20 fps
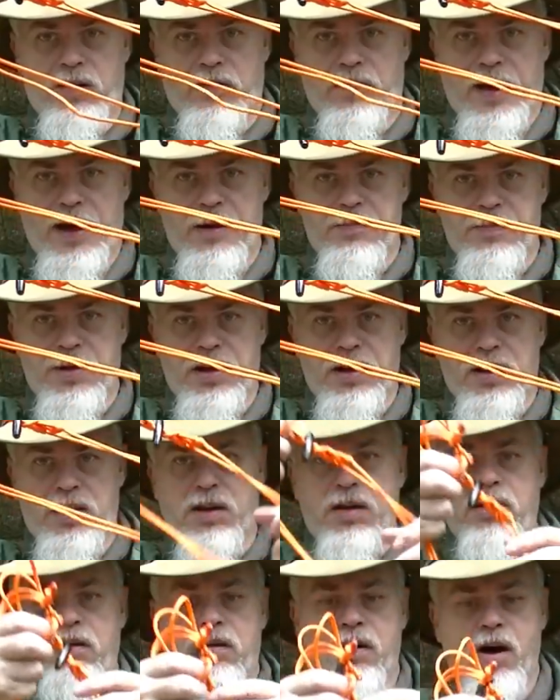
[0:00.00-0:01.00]
that
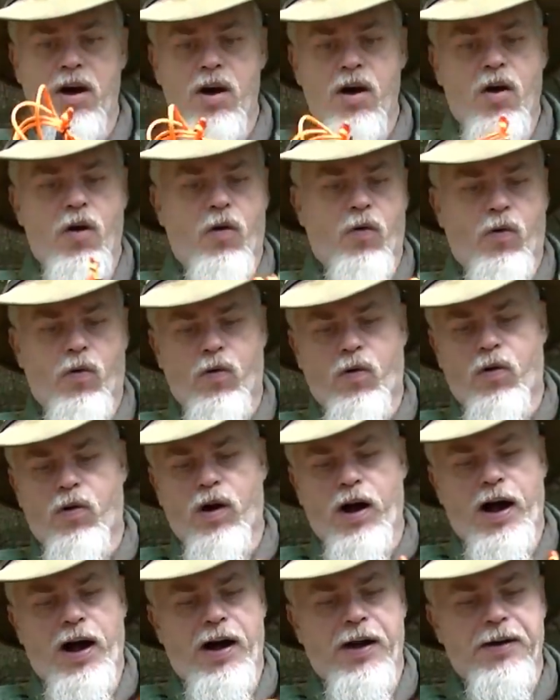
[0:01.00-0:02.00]
big,
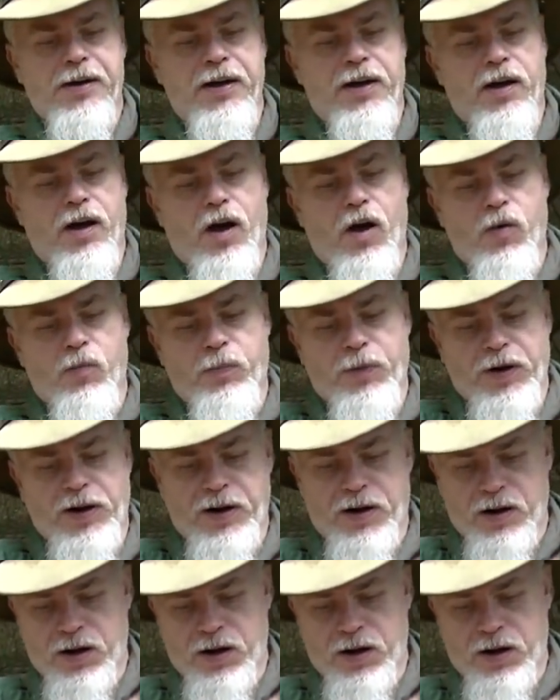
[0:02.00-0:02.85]
or I can open it